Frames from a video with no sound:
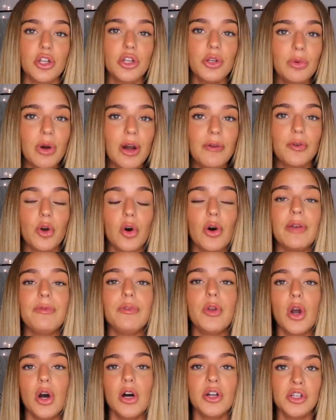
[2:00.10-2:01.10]
show you what I've got.
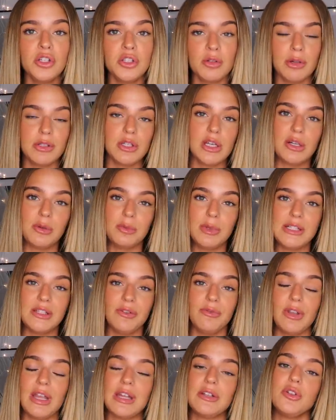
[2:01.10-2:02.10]
If you are new to my channel, please
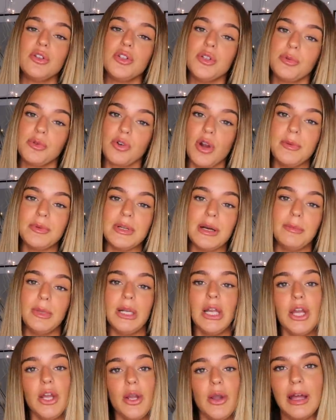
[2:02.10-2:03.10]
don't forget to subscribe down
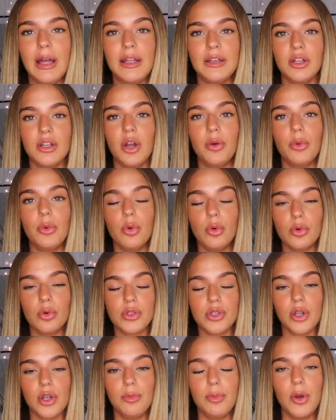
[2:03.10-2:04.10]
below, and I will
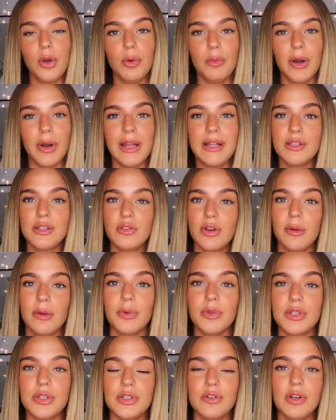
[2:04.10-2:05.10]
also put my
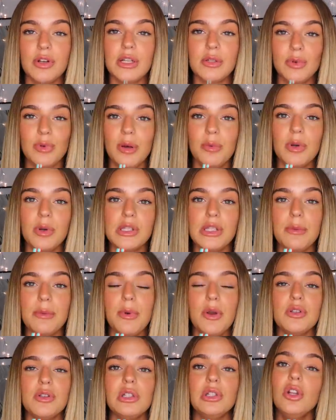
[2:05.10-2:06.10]
Instagram on the screen as well because I
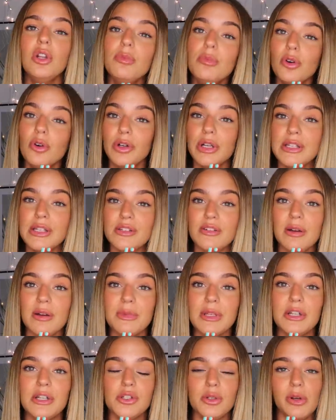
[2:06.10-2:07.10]
post a lot more on
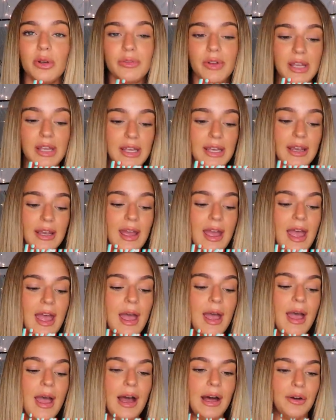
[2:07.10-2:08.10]
Instagram than I do over here.
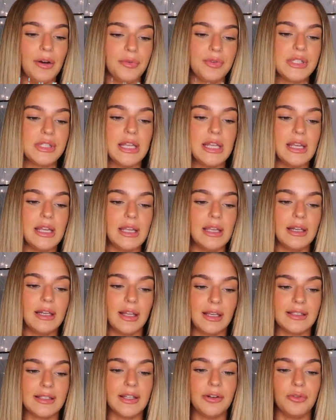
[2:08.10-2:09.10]
And obviously,
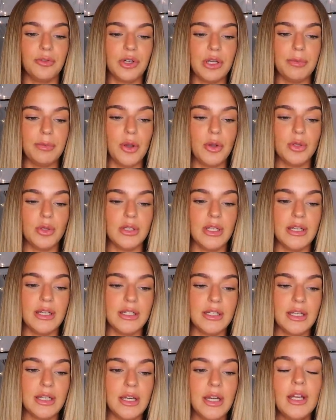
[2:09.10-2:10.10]
like I said, I've already
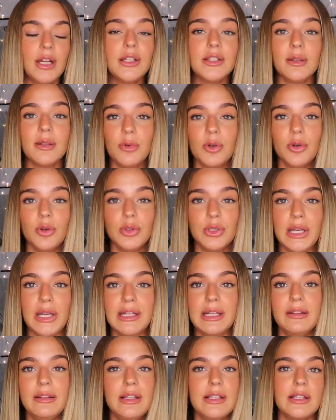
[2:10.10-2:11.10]
posted some
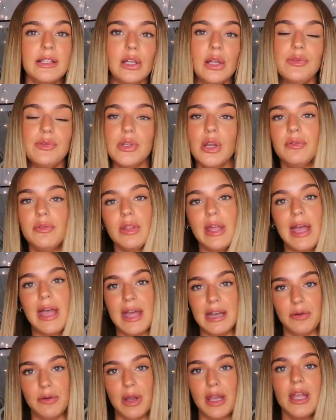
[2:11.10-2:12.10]
content in these clothes over there
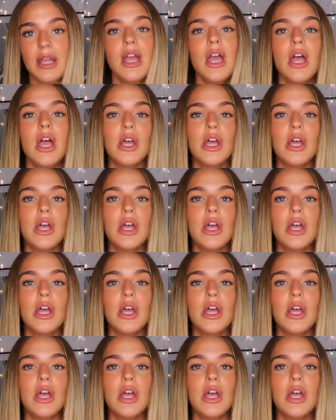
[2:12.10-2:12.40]
anyway.